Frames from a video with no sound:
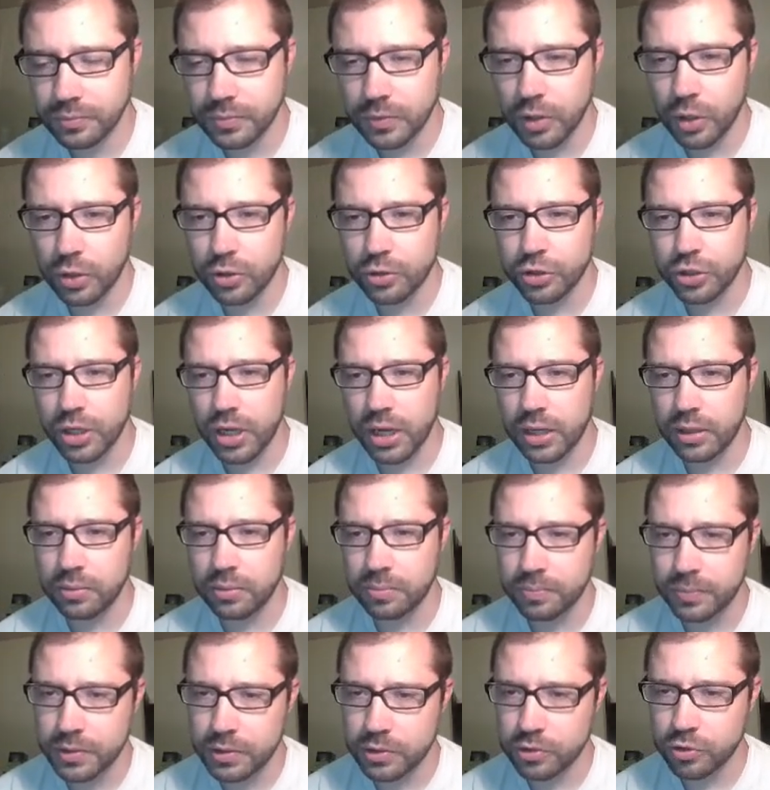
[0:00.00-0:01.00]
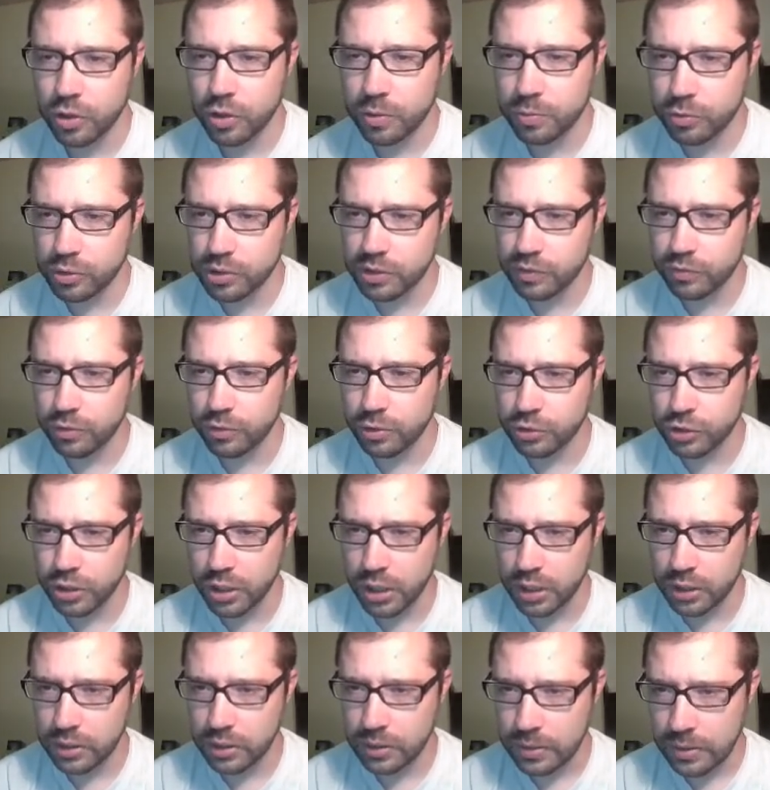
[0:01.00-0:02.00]
Urshad, Scriptures of
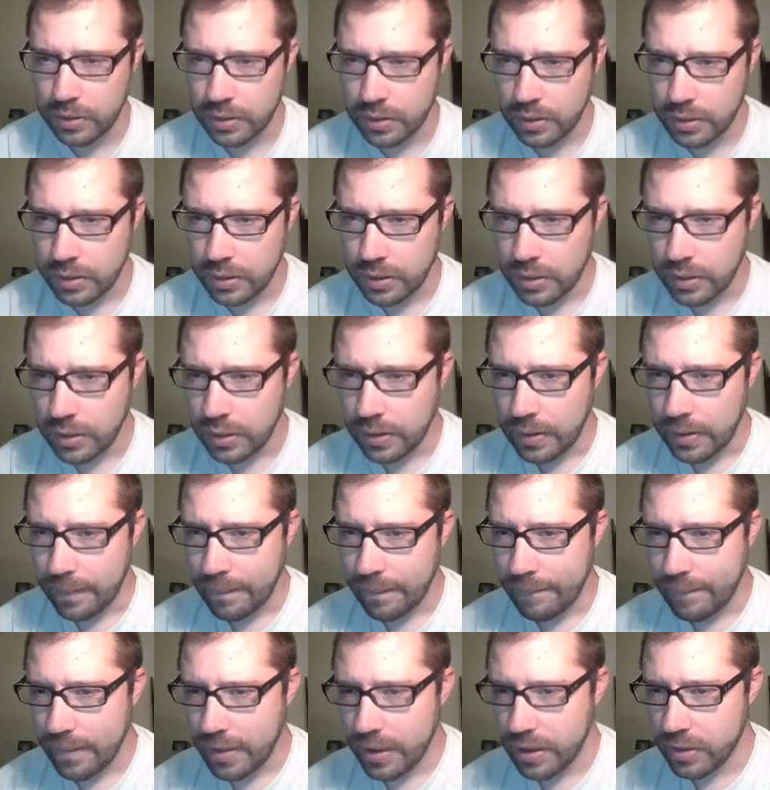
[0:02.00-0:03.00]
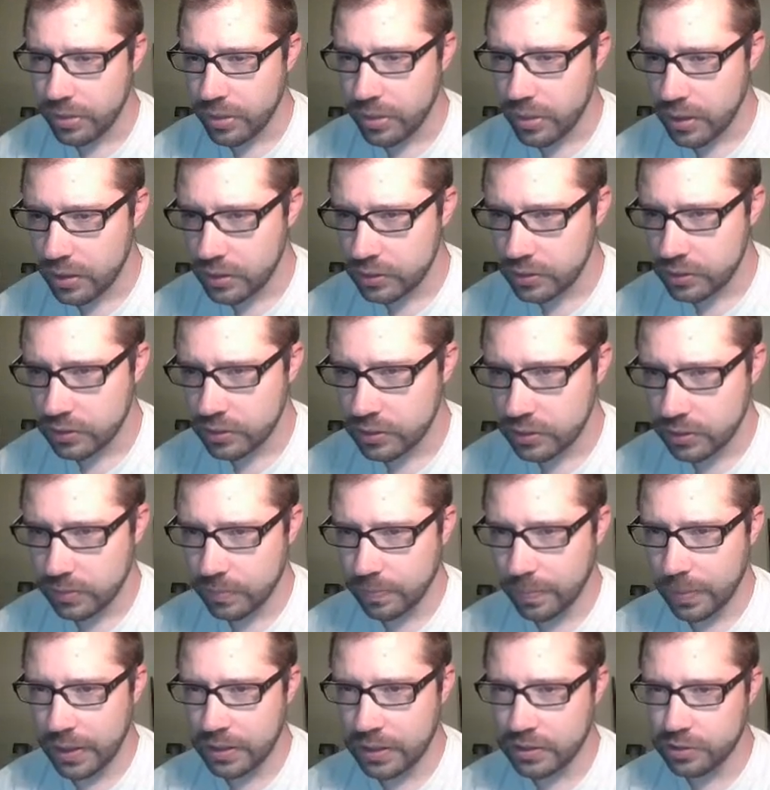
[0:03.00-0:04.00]
Urshad. And this
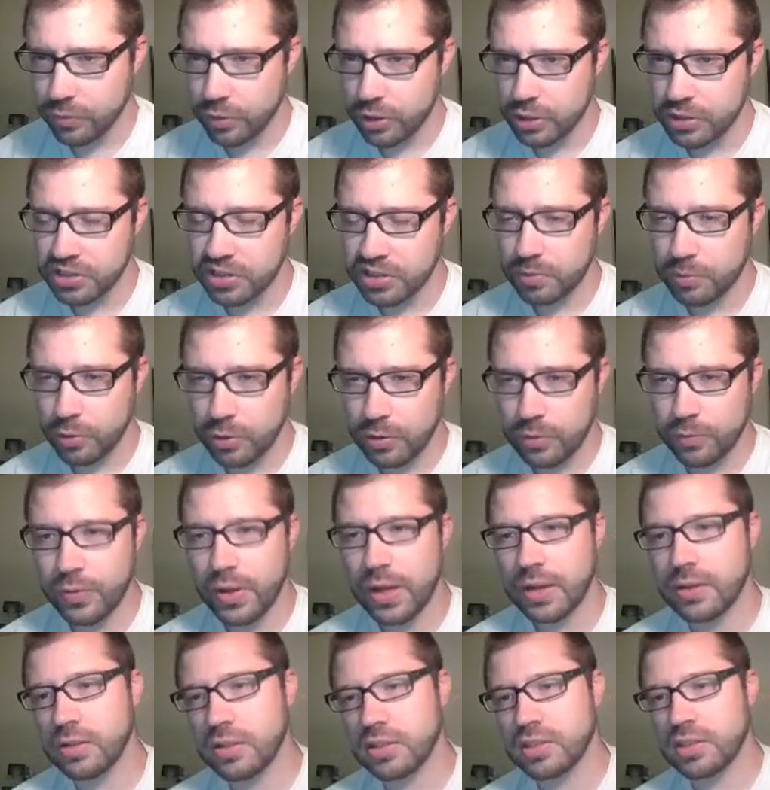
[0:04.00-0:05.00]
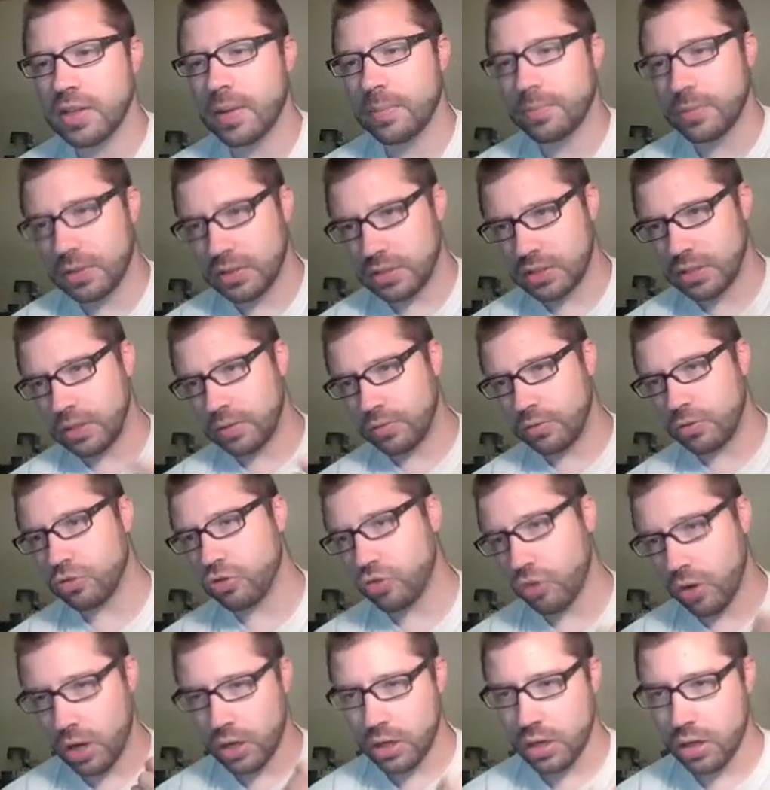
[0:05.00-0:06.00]
has a very similar effect, except instead of you
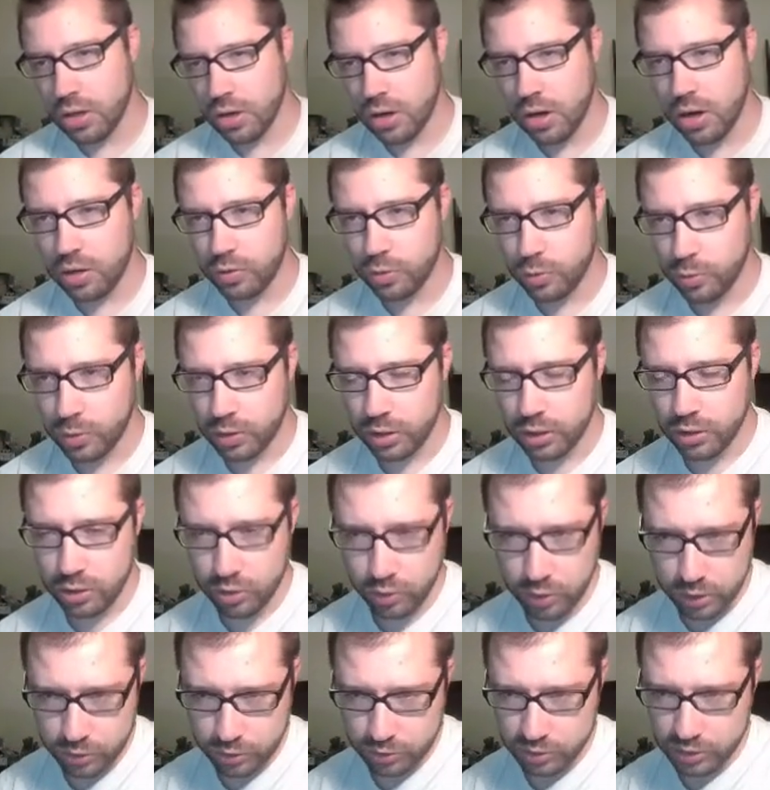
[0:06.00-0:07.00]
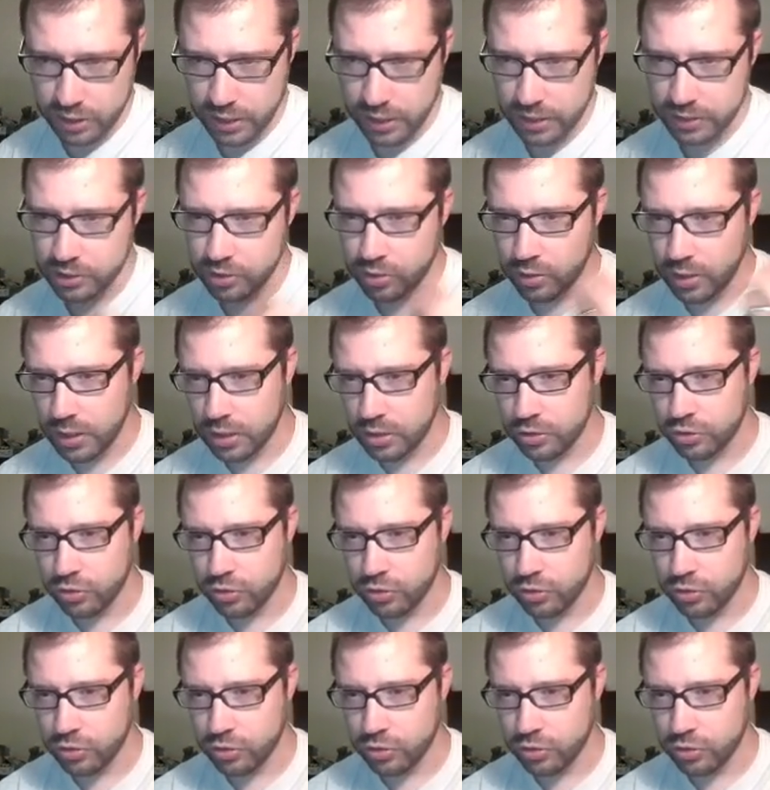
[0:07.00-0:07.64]
drawing a card when one of your creatures dies, you get a